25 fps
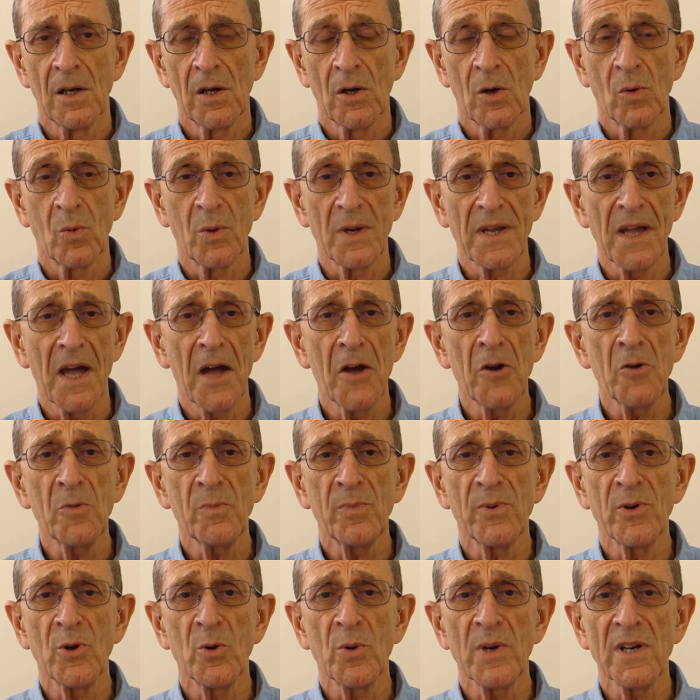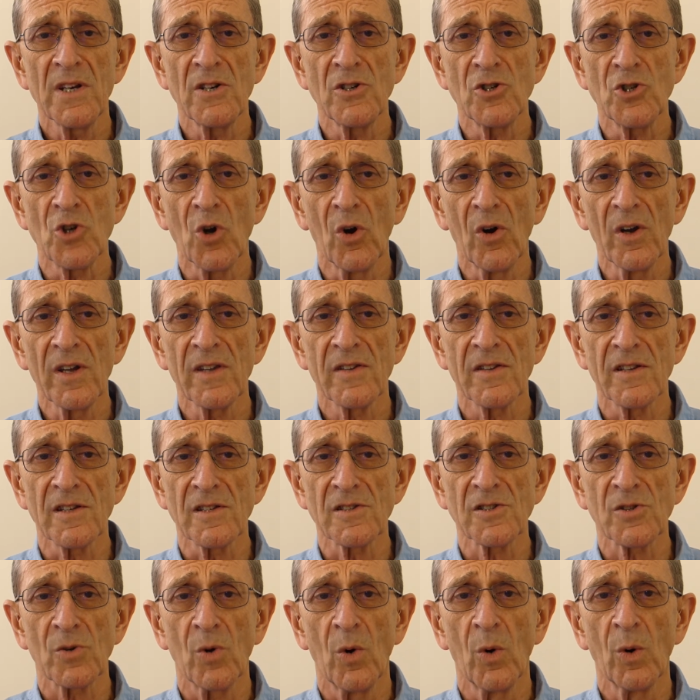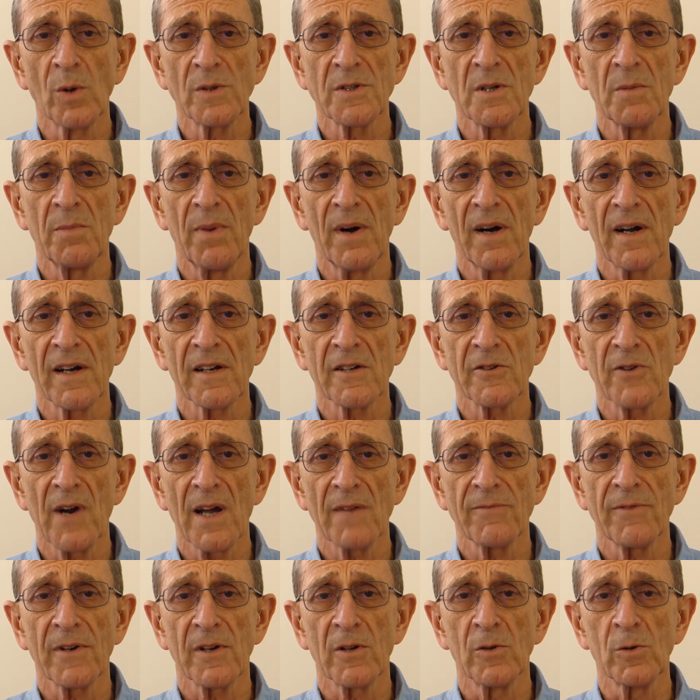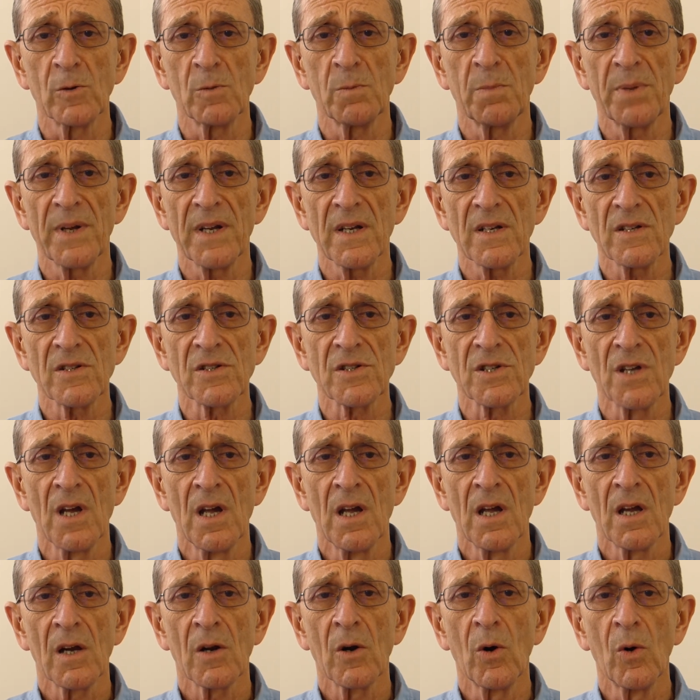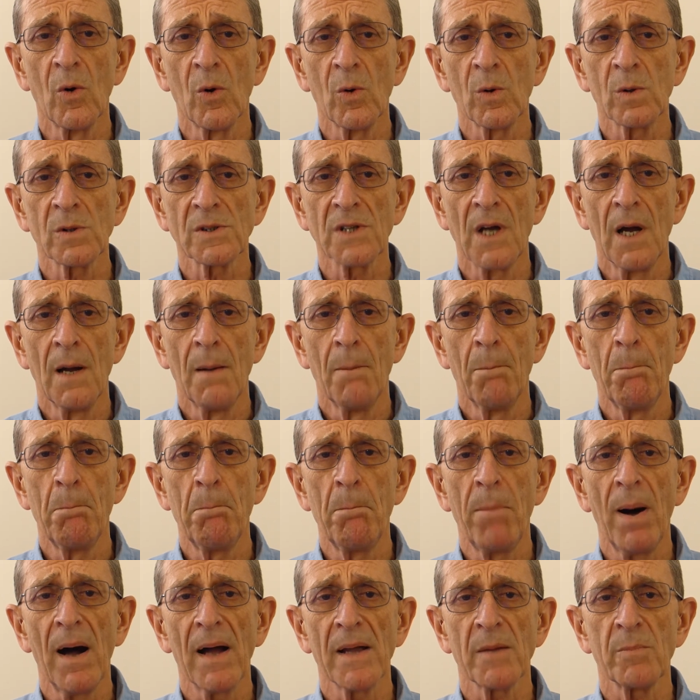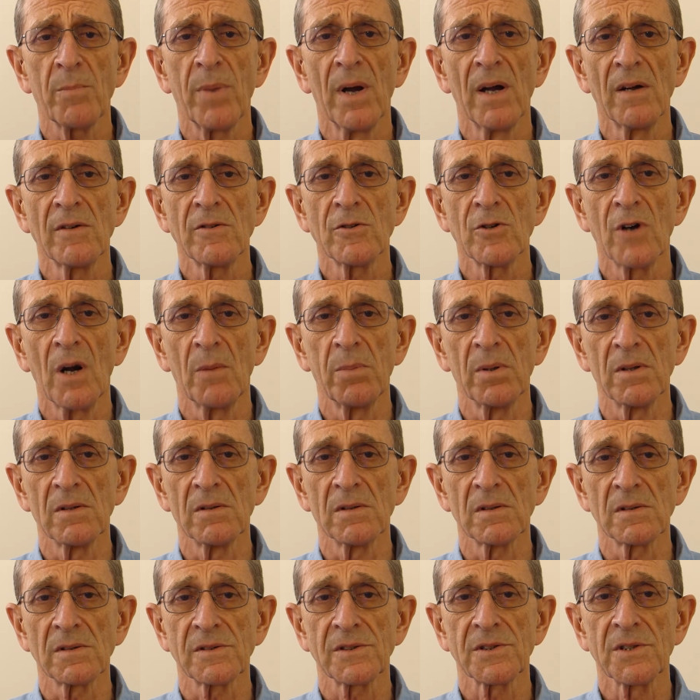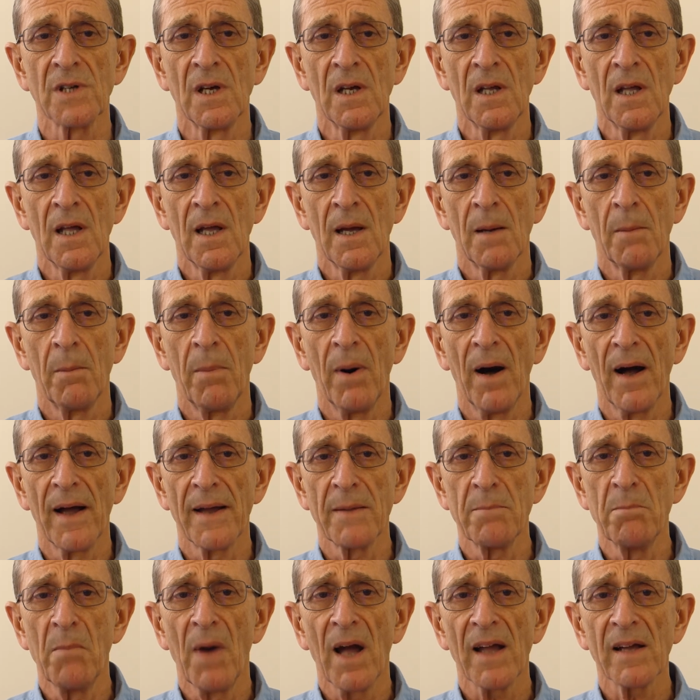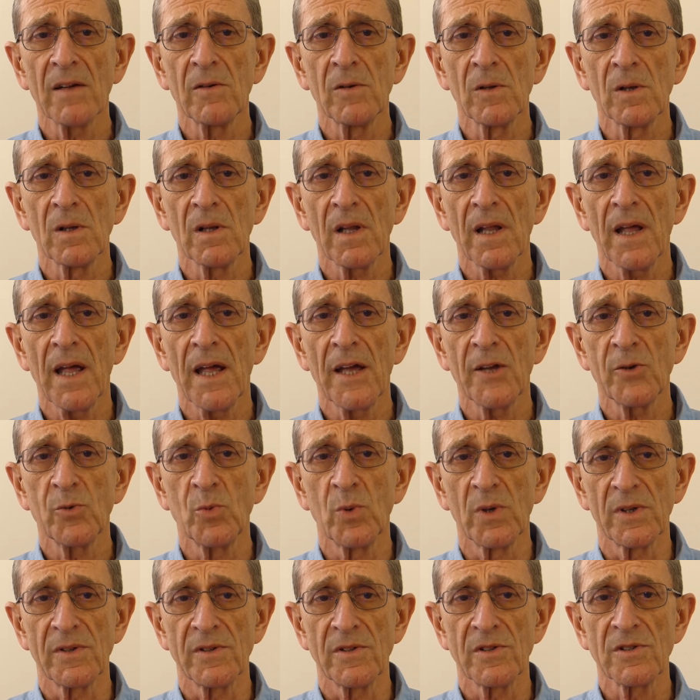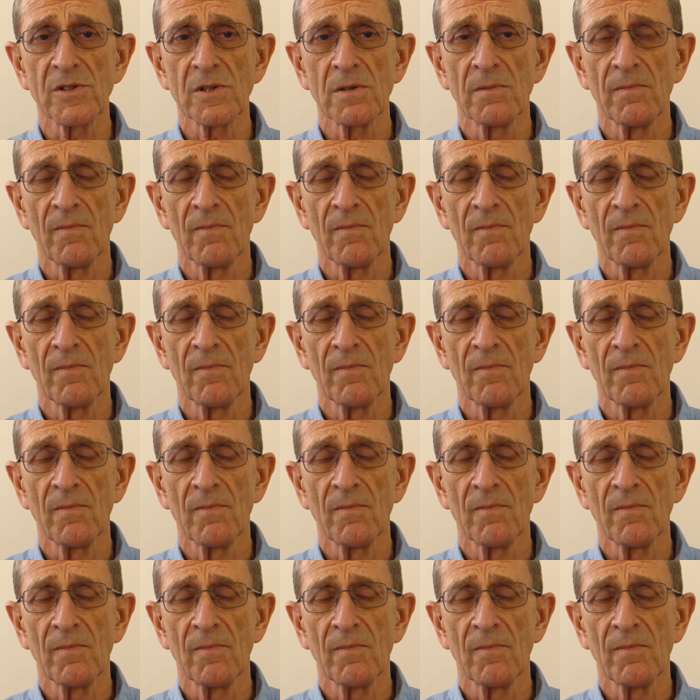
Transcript: We hope you enjoy this autobiographical piece called Pipe Troubles by Michael Edwards.